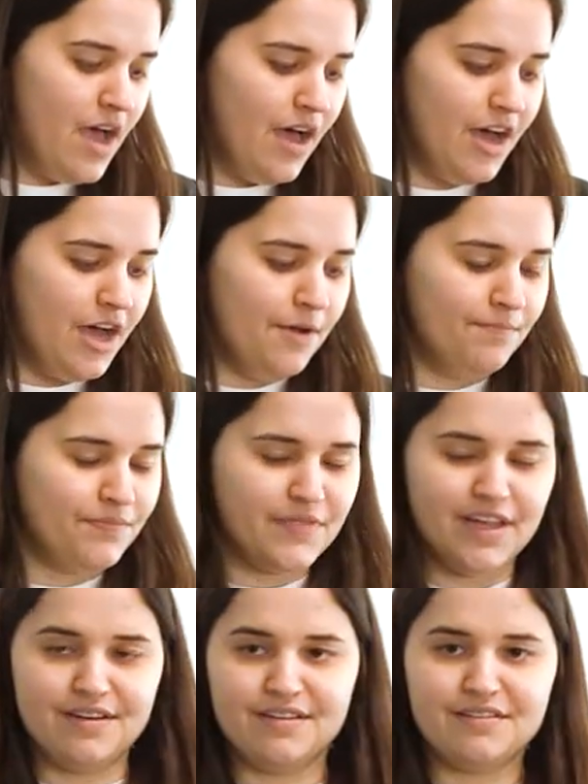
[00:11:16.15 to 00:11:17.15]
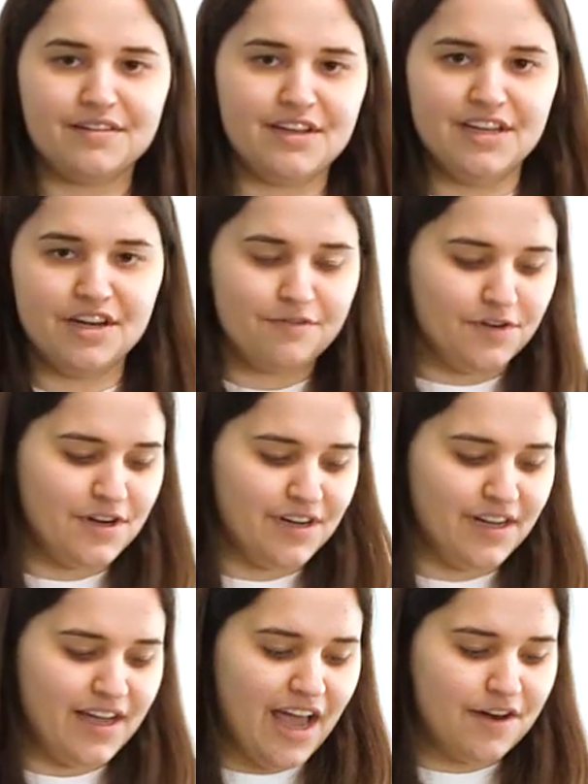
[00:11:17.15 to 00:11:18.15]
um, and
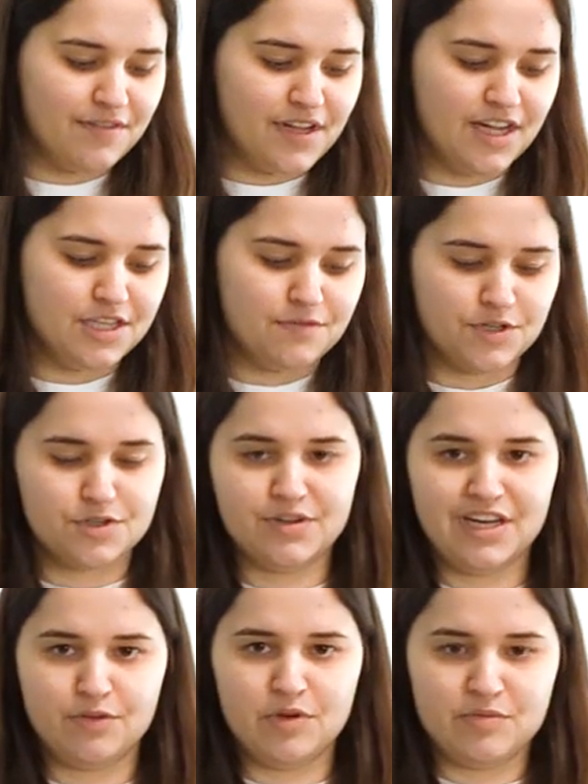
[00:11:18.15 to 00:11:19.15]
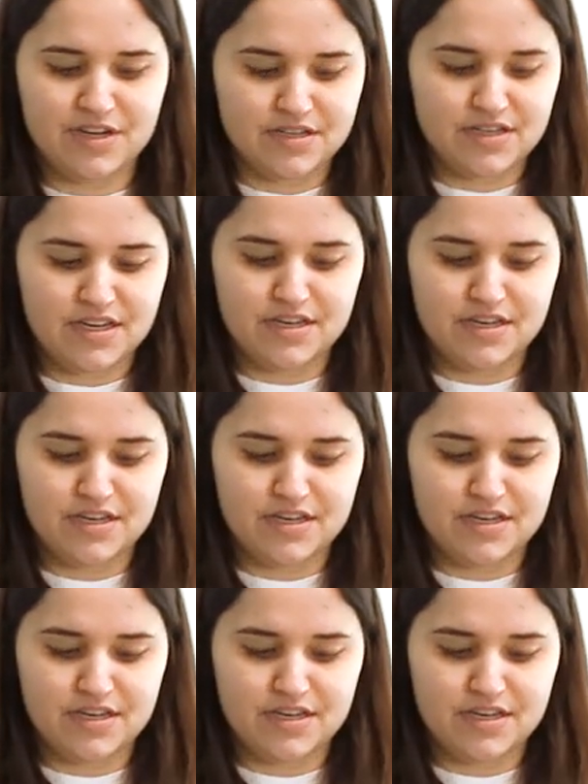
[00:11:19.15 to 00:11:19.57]
inadvertently advocates for treating women as